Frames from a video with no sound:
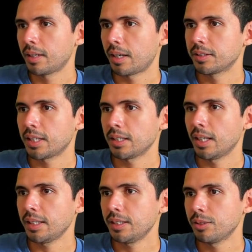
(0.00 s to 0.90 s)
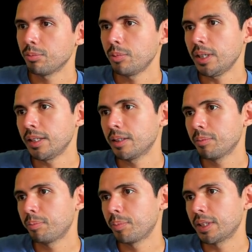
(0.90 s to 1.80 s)
outside light is weak,
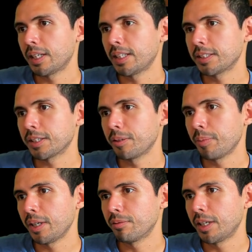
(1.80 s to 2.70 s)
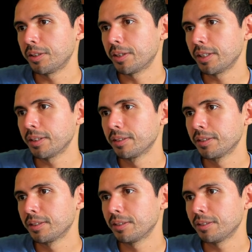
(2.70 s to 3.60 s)
but then that's going to make rendering,
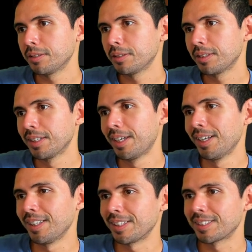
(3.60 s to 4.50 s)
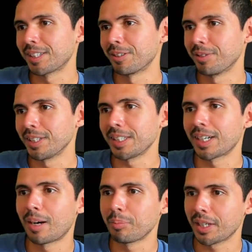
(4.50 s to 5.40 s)
that's going to really
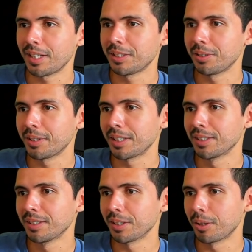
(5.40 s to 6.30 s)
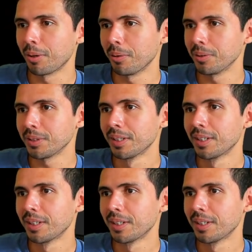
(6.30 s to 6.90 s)
complicate doing the gold.